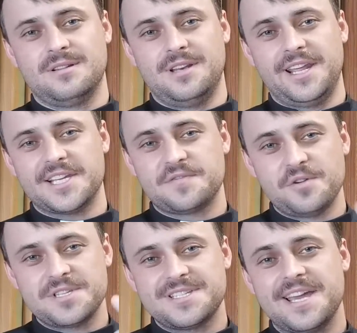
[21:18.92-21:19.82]
let us
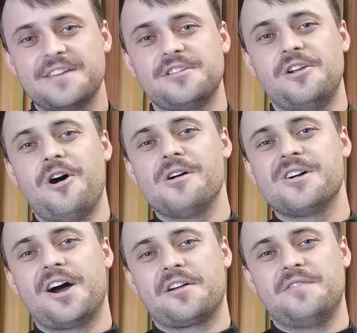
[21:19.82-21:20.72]
first take the log
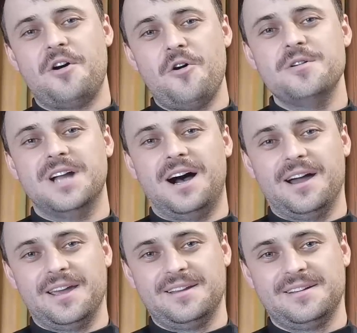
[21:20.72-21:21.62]
out of our own
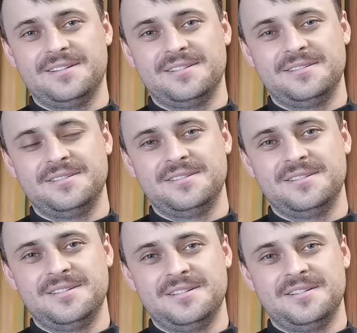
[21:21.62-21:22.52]
eye
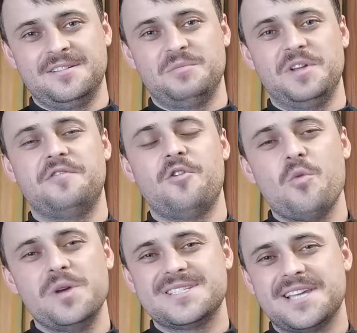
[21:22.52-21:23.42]
before
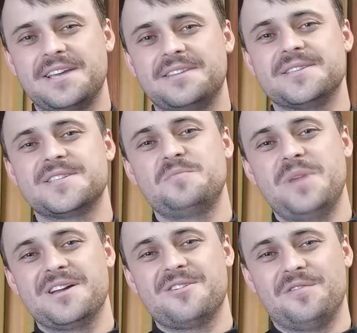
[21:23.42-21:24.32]
we take the
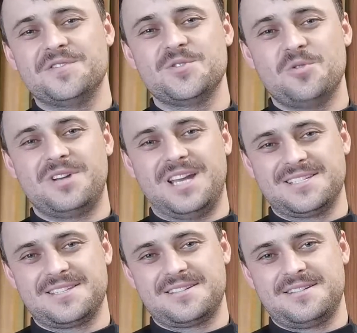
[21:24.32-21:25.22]
speck of
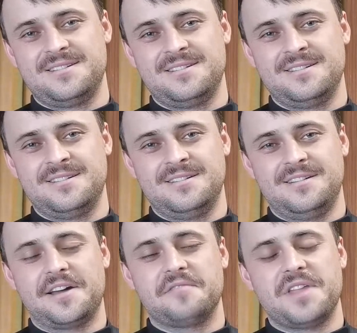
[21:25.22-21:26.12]
sawdust
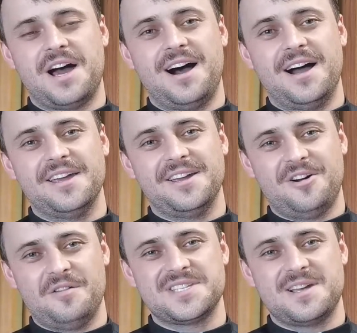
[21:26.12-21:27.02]
out of the eye
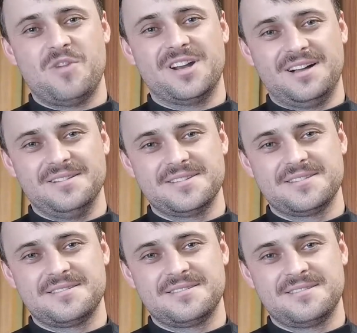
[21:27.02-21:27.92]
of someone else.